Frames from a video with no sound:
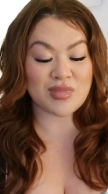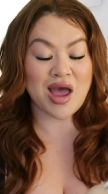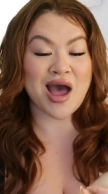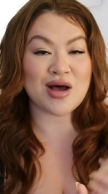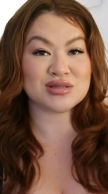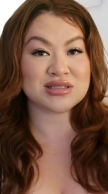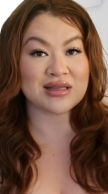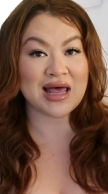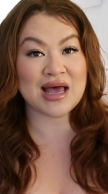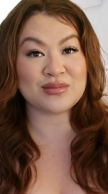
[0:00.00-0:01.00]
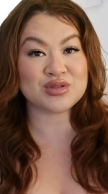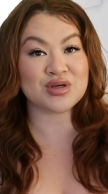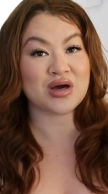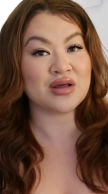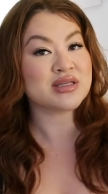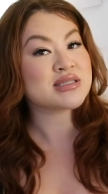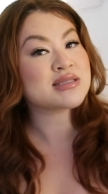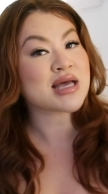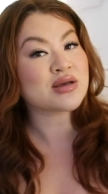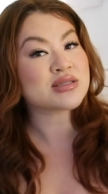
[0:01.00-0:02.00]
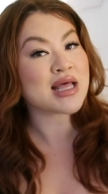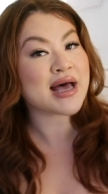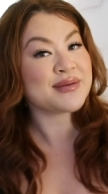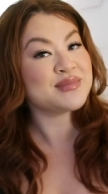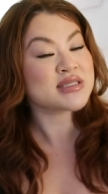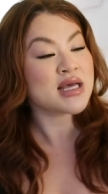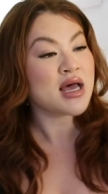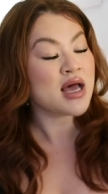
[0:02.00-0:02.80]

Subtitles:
House Labs, y'all. This is House Labs.